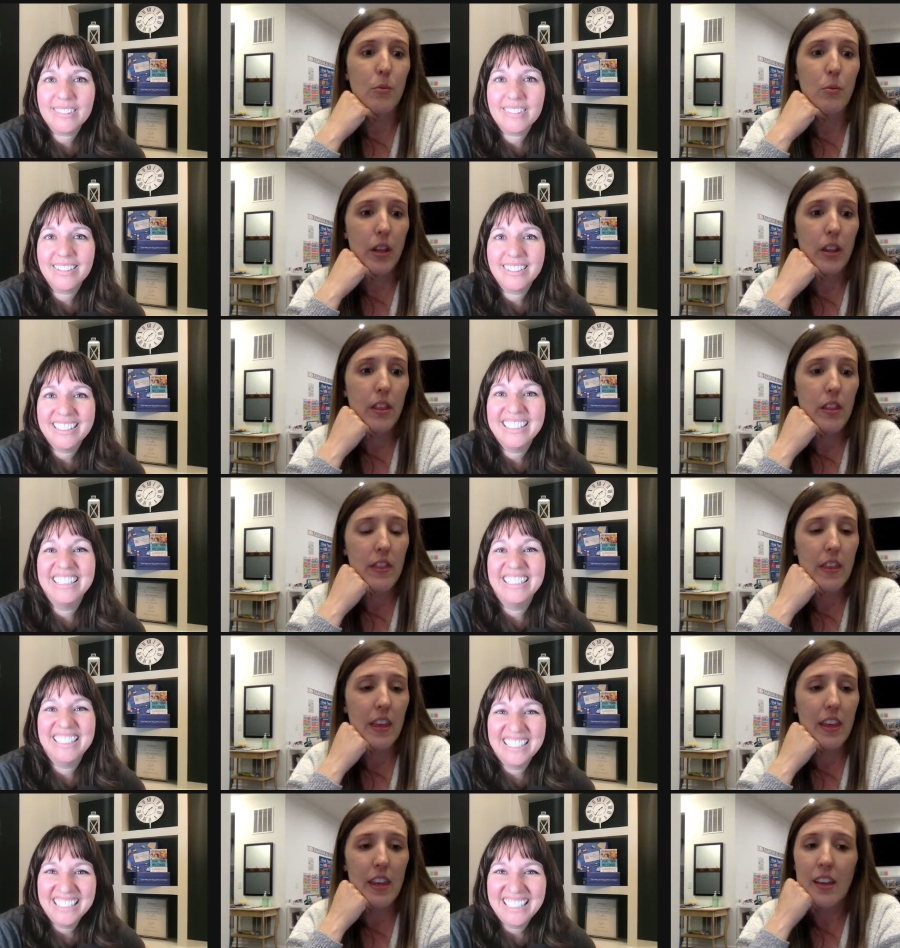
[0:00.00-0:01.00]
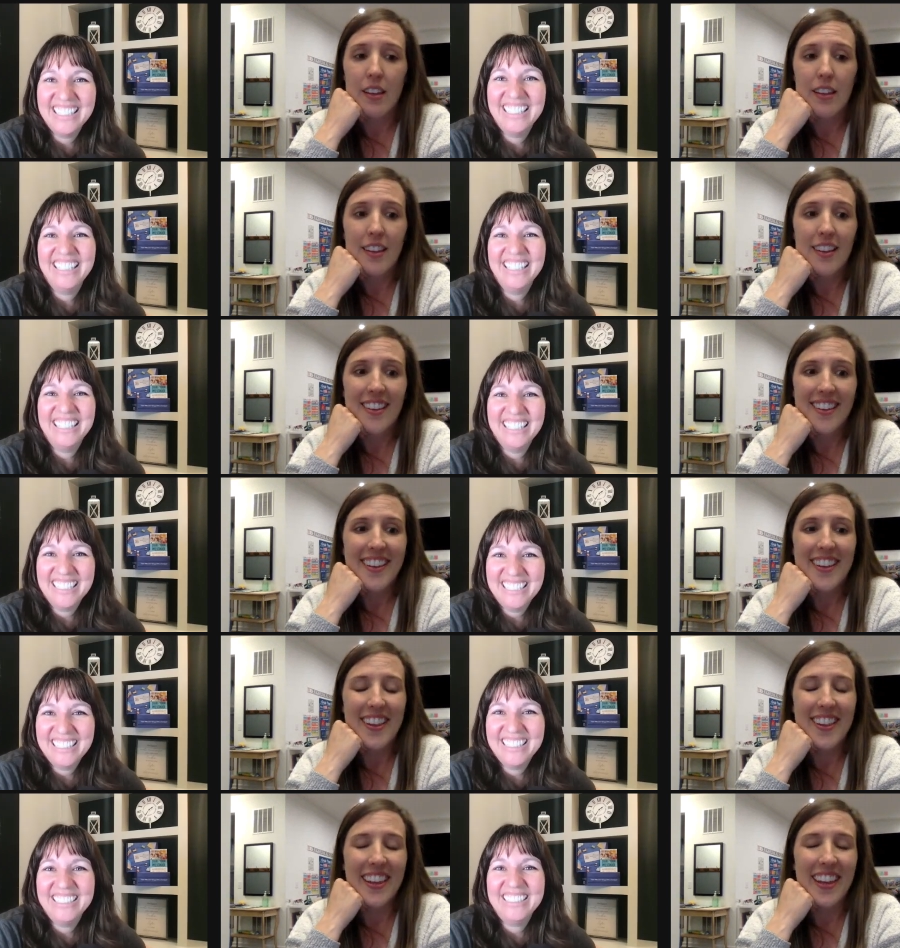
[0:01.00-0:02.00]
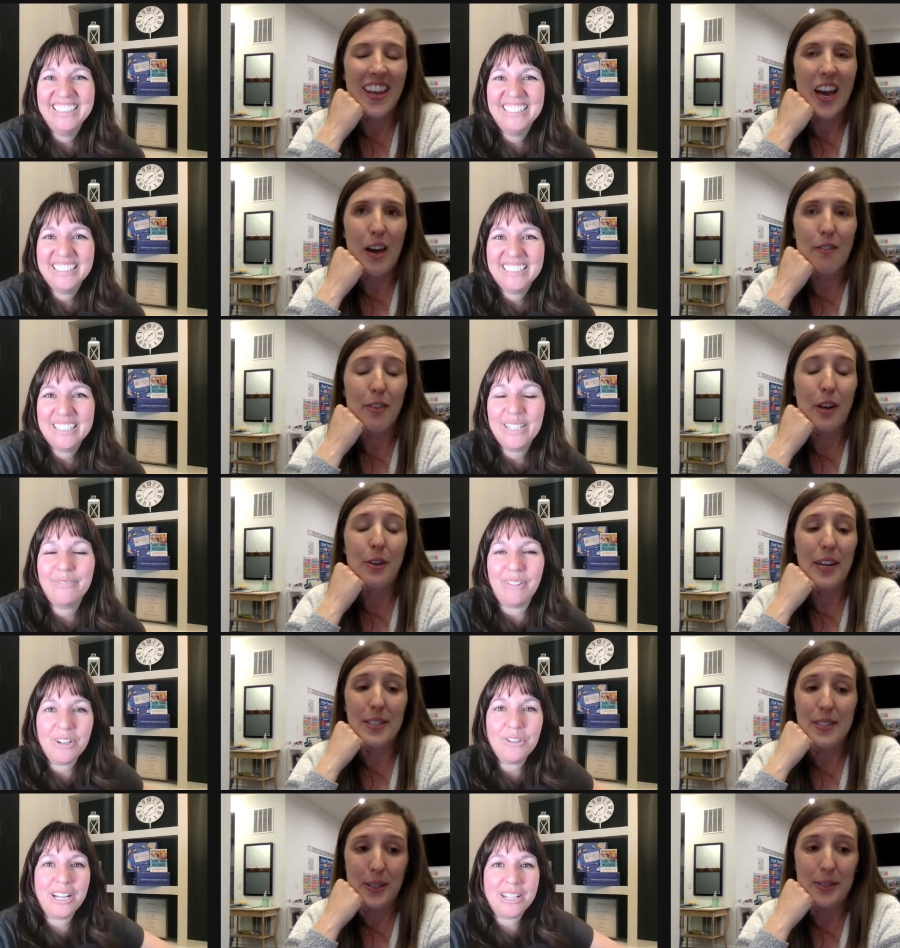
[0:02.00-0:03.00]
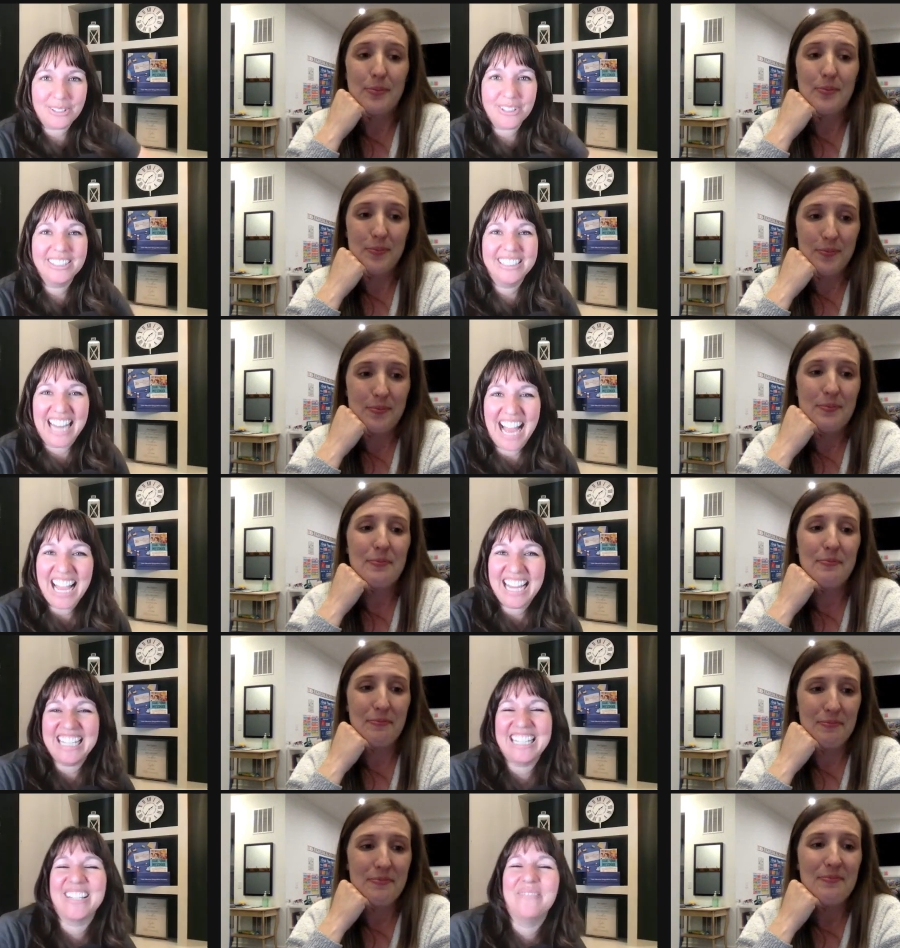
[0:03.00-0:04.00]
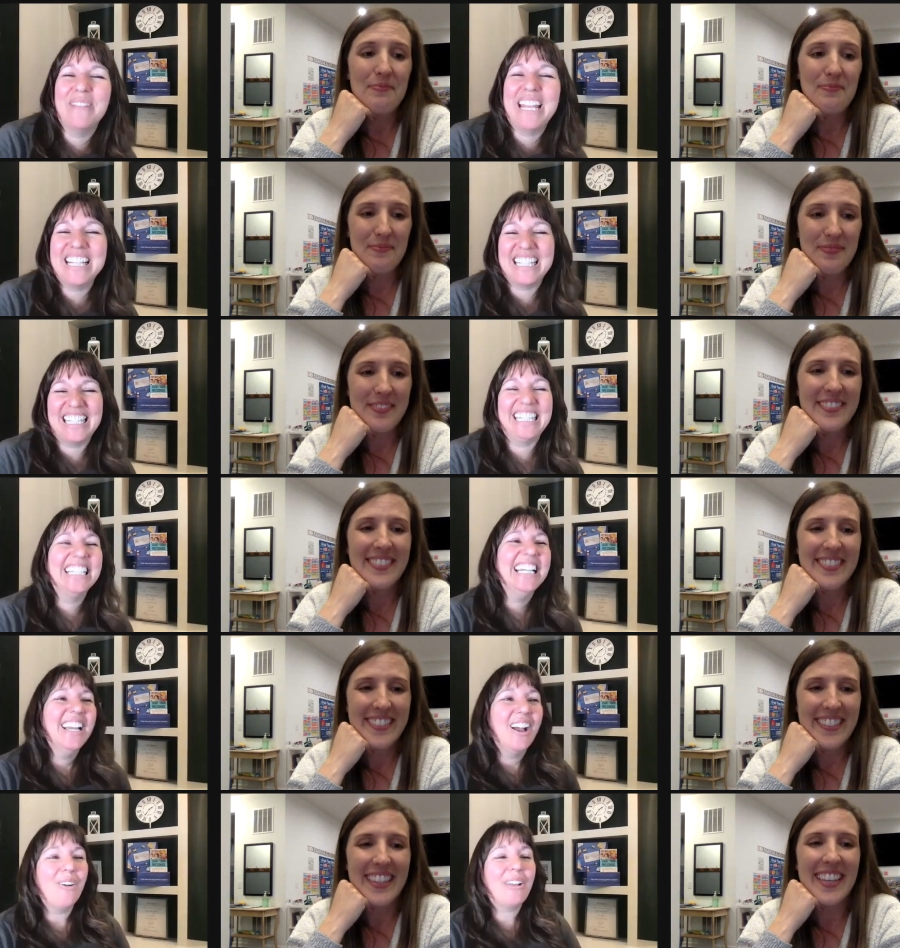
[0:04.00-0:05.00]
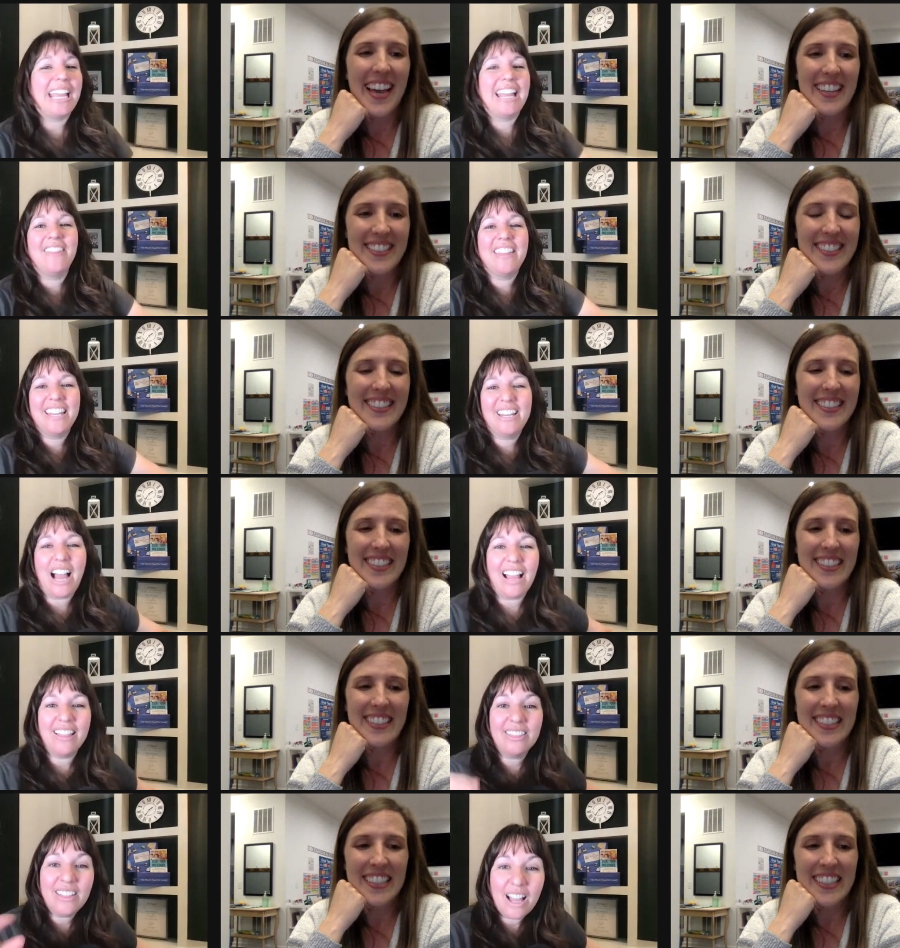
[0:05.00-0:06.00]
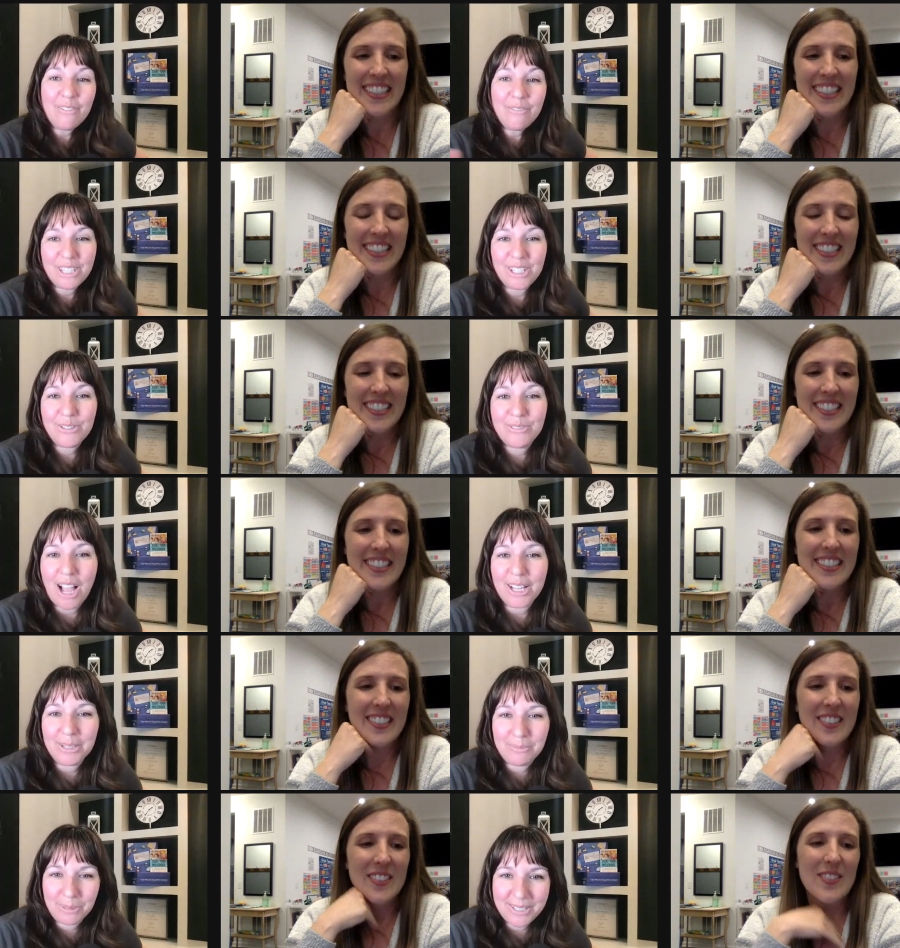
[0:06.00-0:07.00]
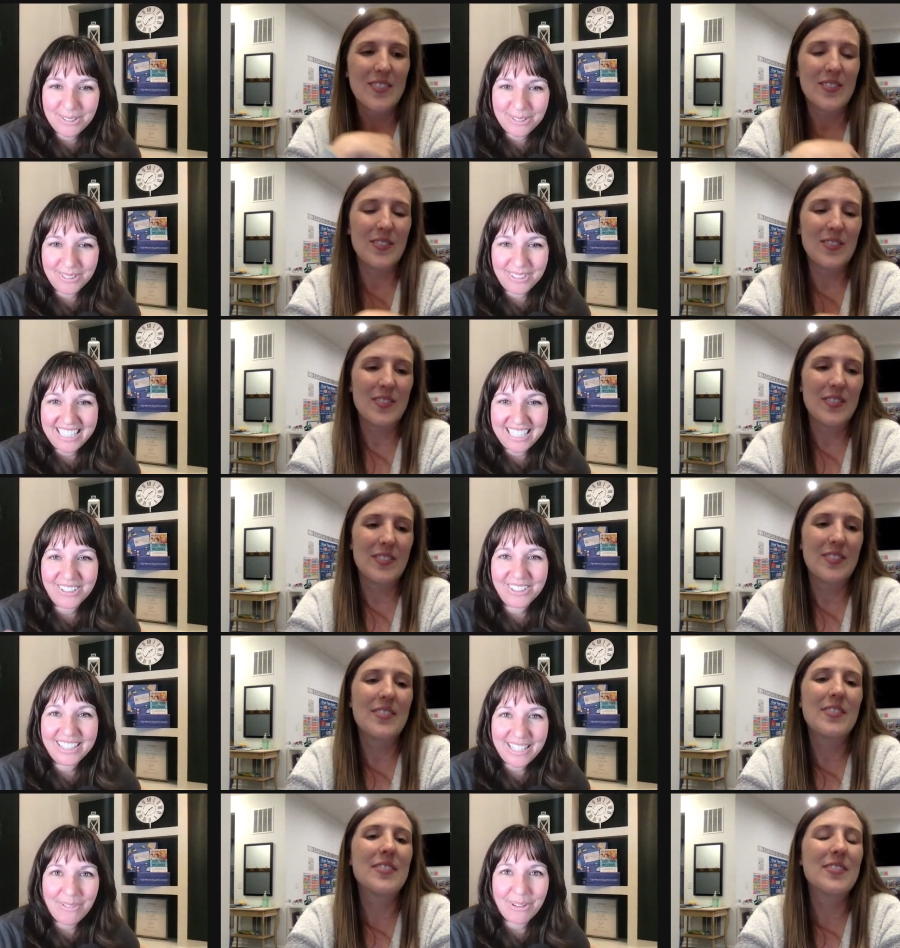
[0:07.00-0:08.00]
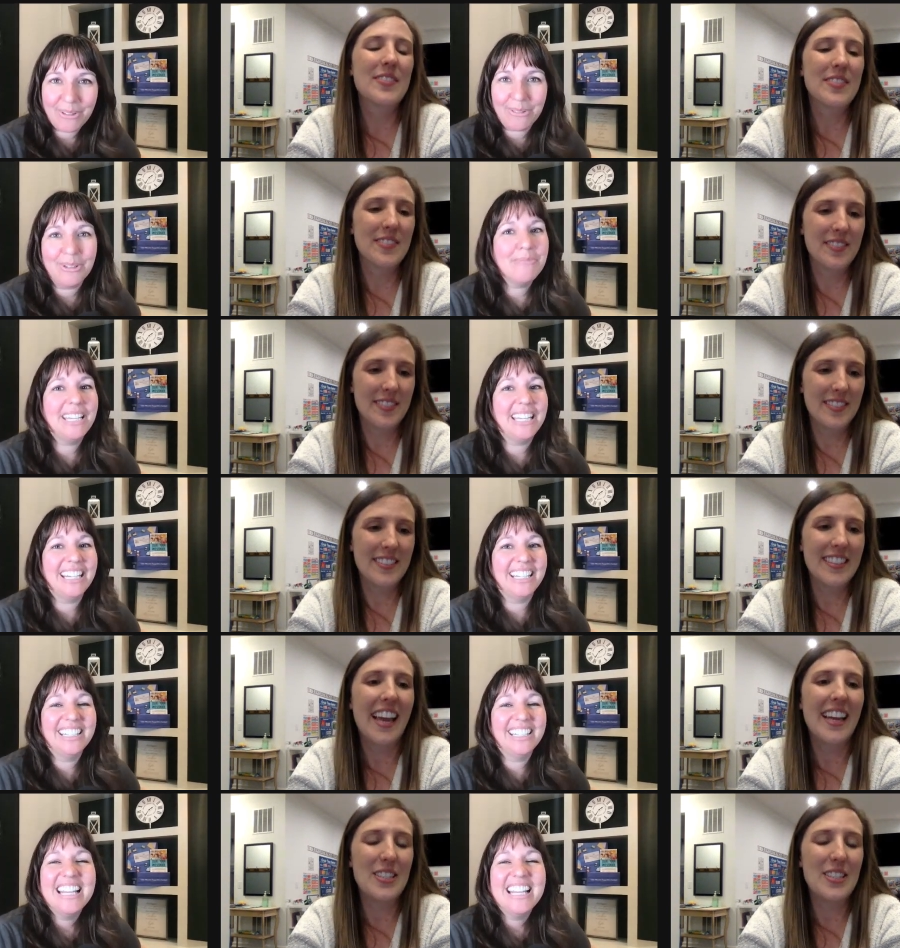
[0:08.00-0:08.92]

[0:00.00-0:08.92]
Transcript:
Speaker 1: with the the uh, fundraiser.
Speaker 2: Nice, mm-hmm. amazing. Okay, yeah. and then I love that you've got your preschool in your living room here.